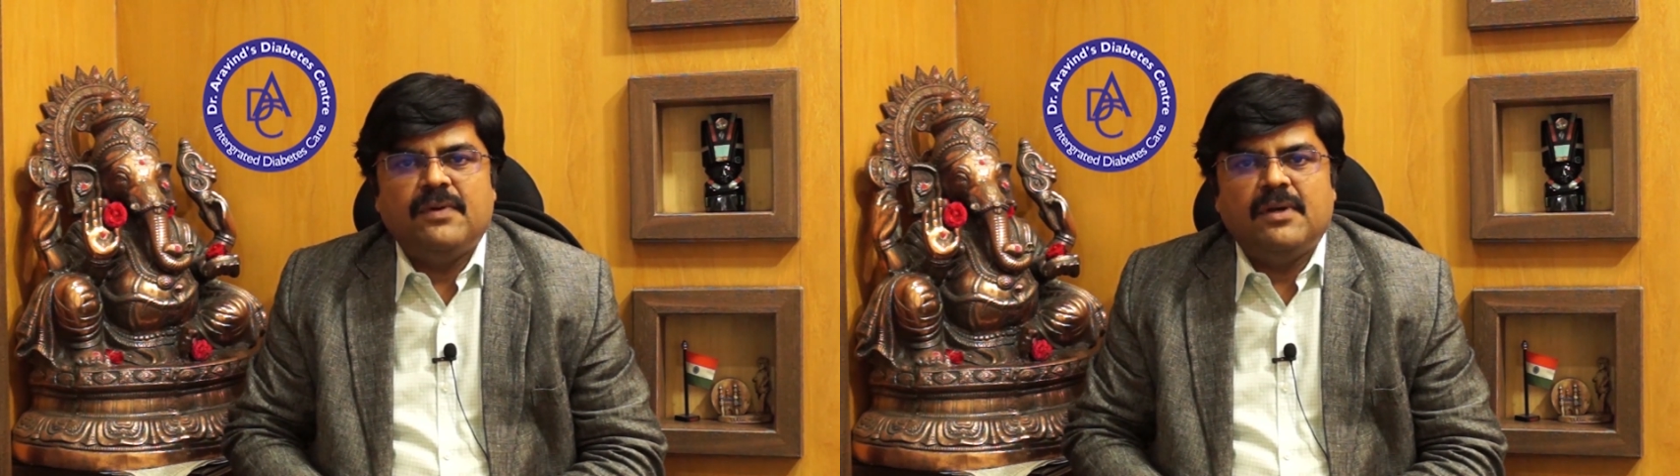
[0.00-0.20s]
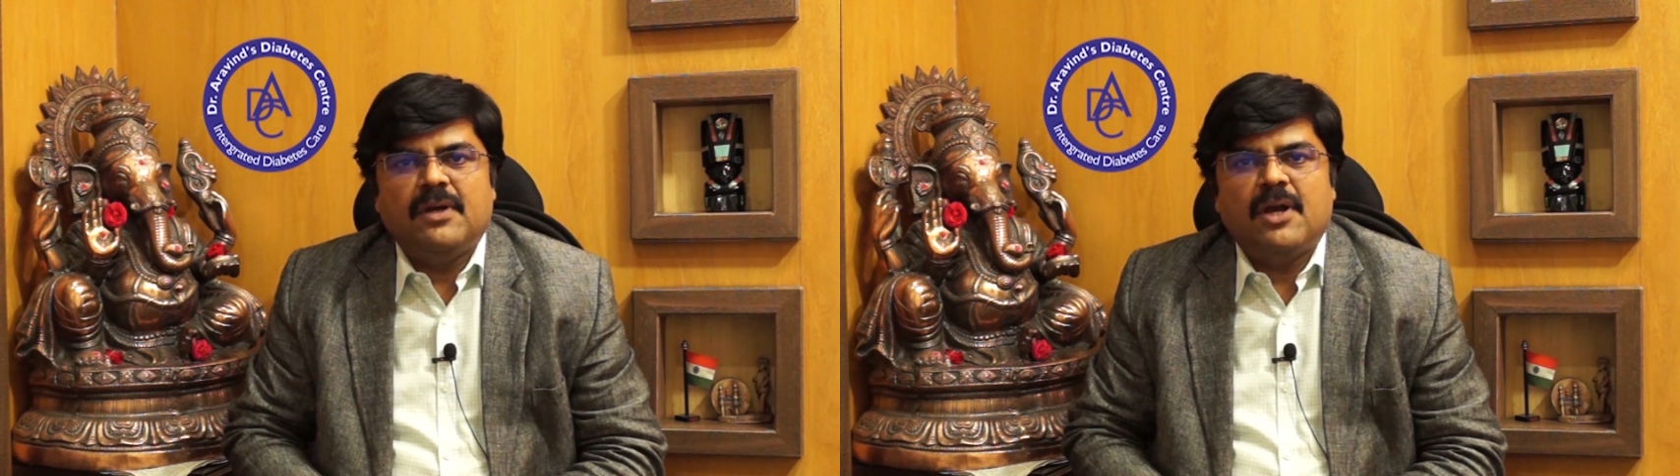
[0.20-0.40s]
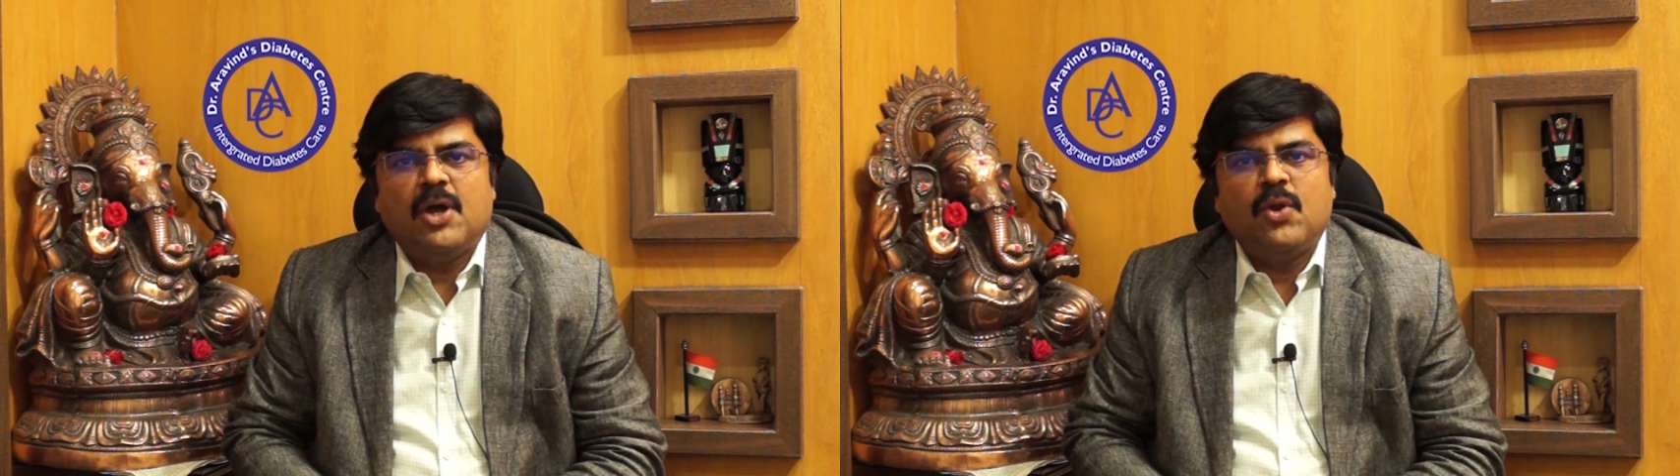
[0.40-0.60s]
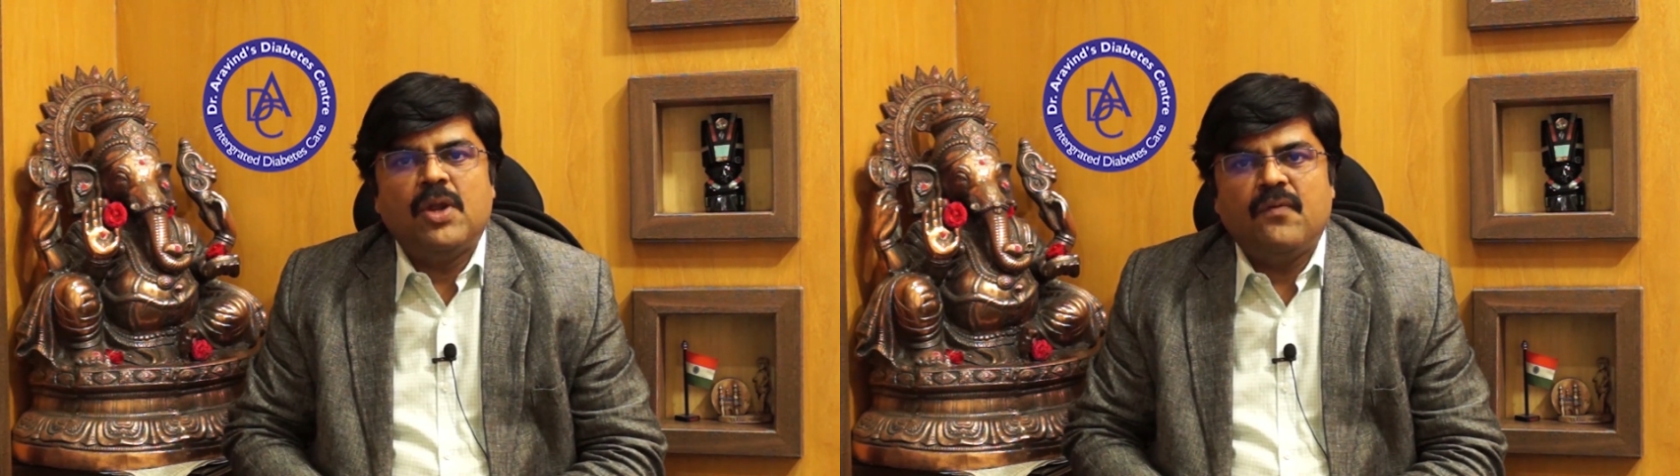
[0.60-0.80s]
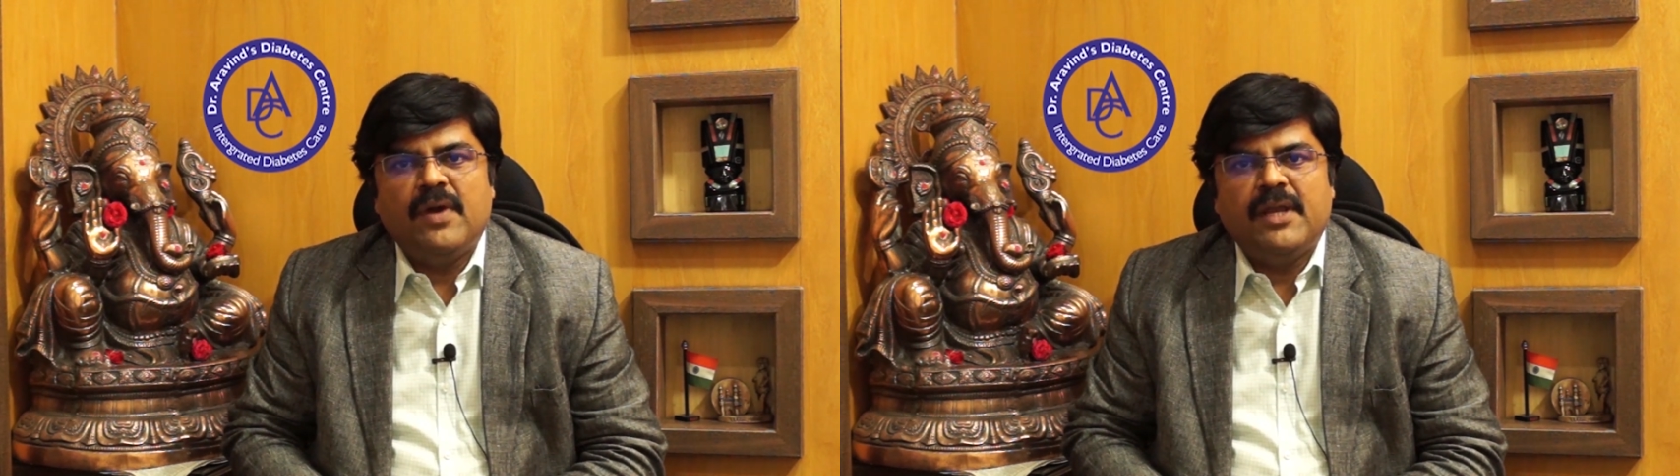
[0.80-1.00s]

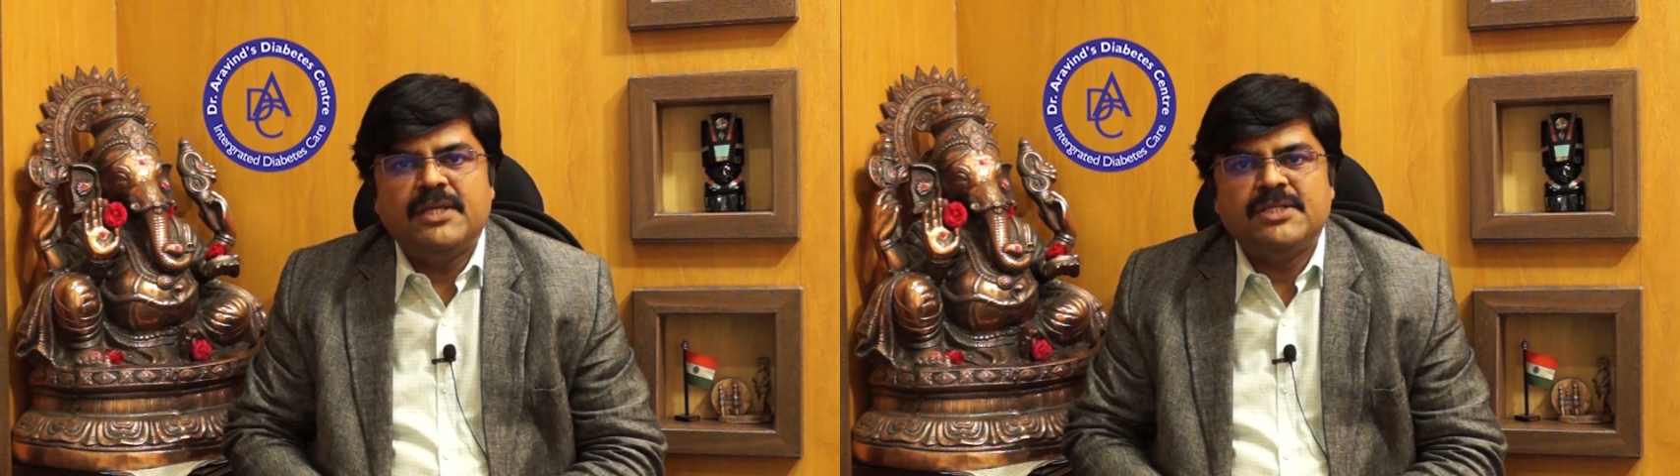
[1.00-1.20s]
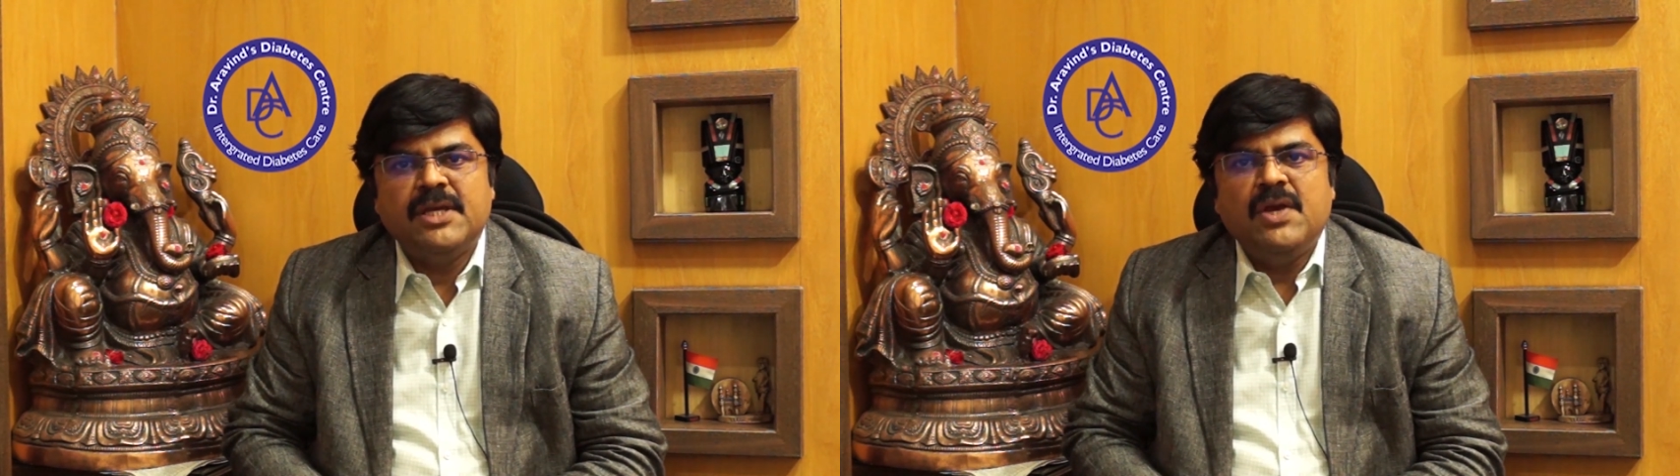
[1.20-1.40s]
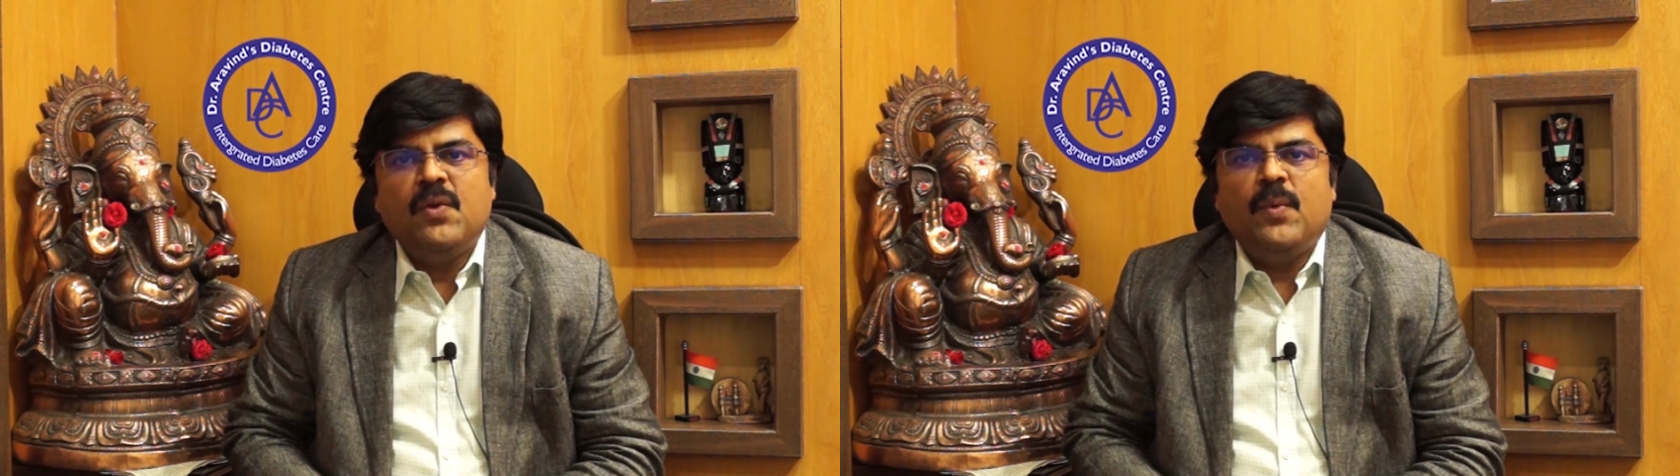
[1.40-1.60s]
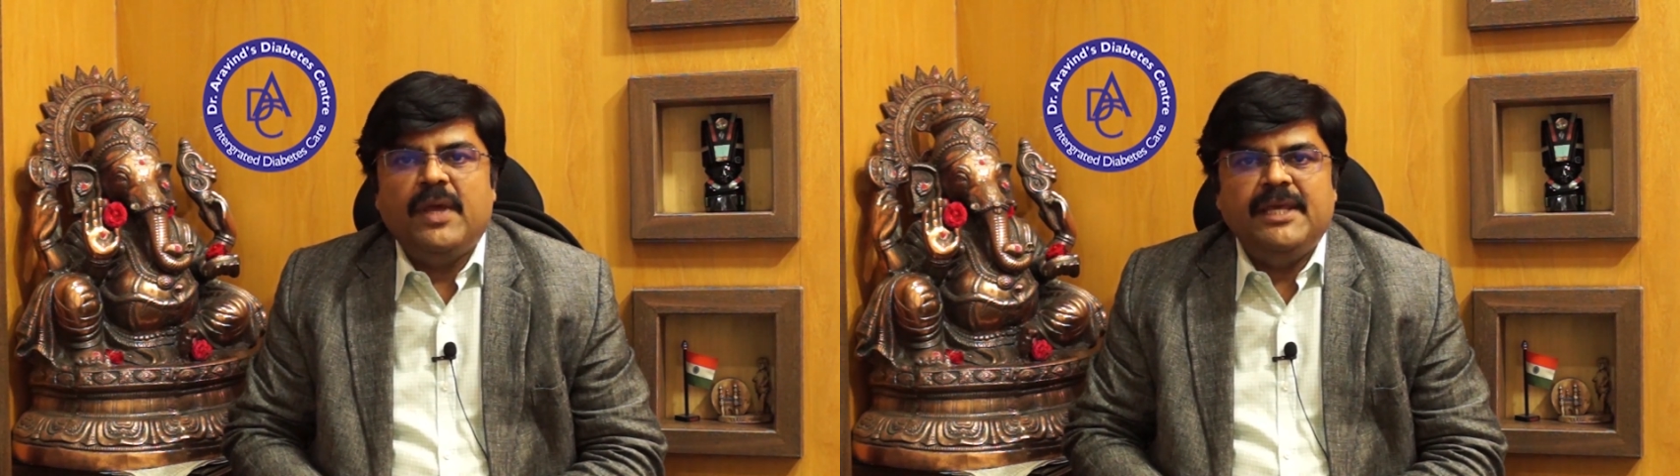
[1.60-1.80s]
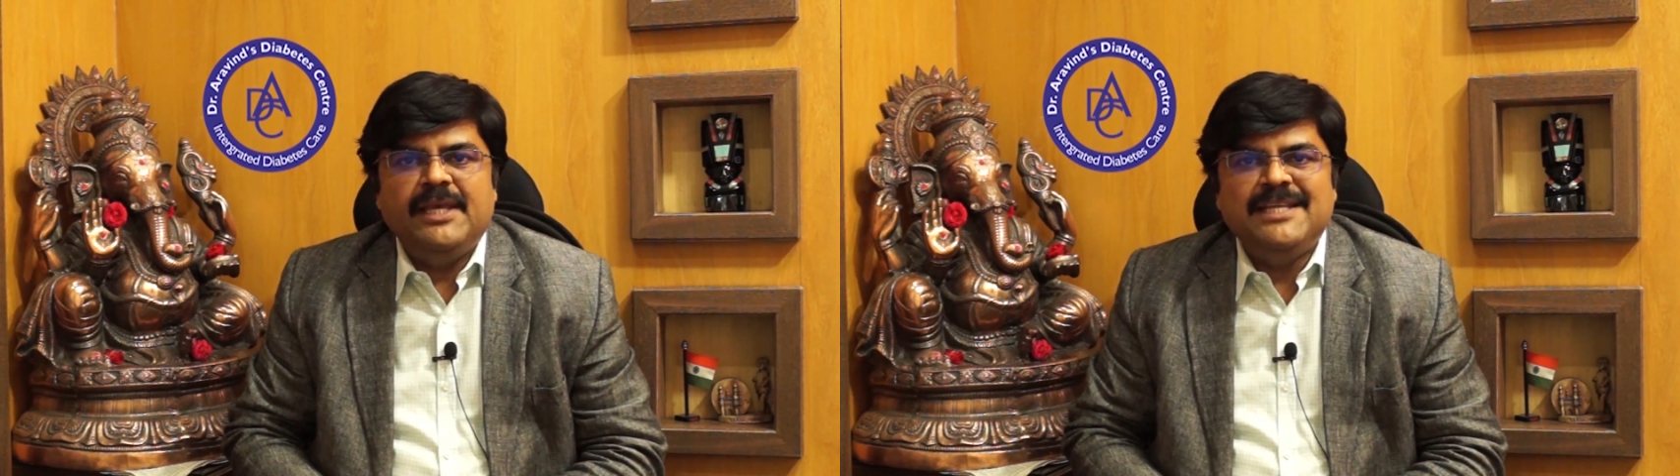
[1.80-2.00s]
coronavirus
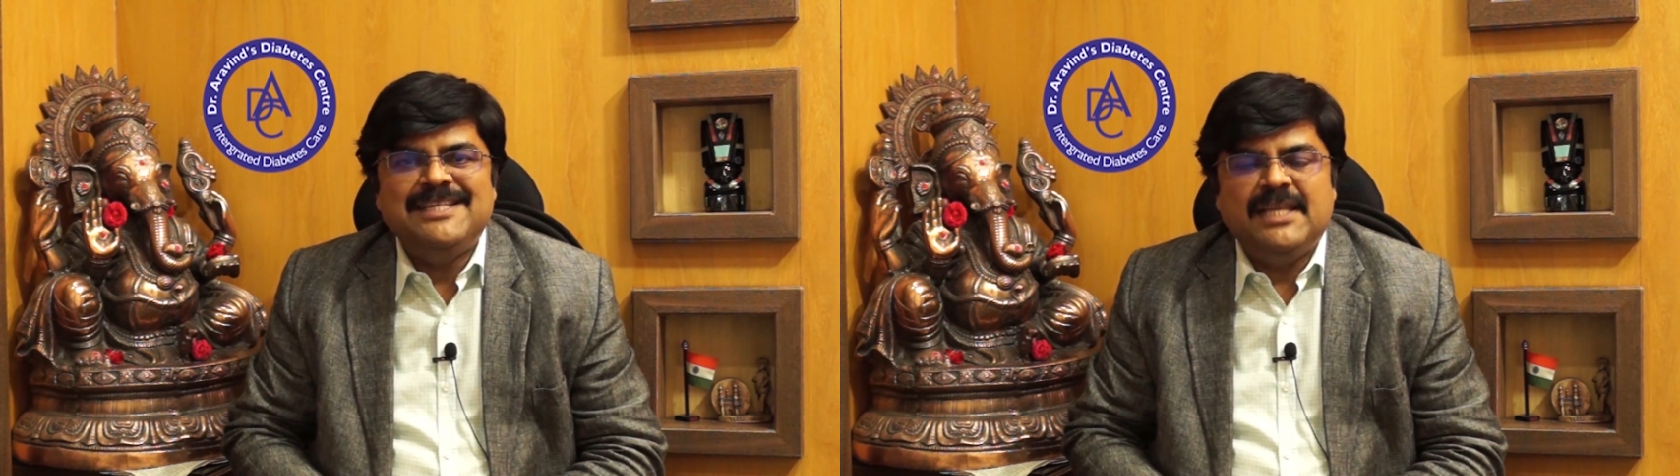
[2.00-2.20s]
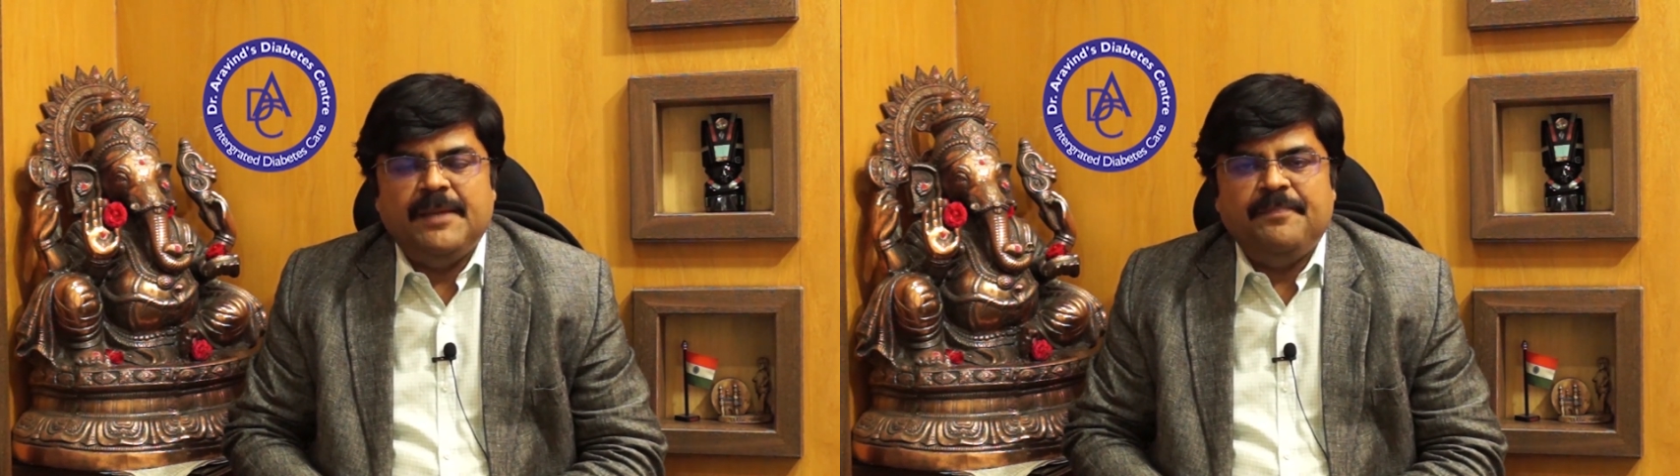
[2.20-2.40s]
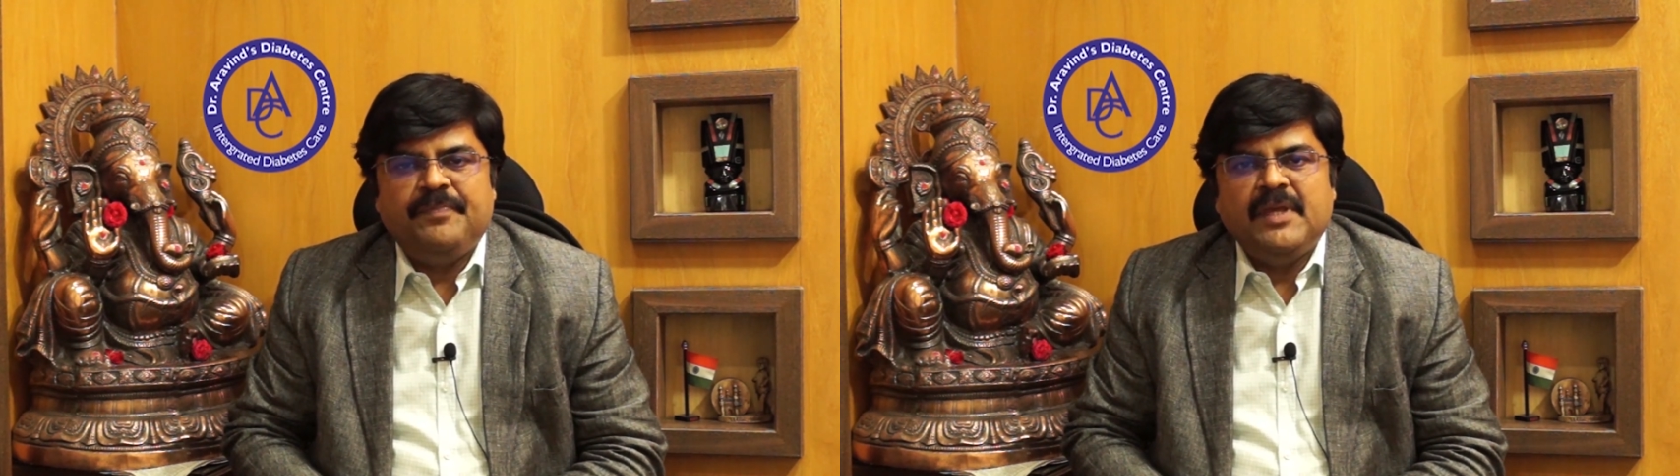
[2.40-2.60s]
very easily.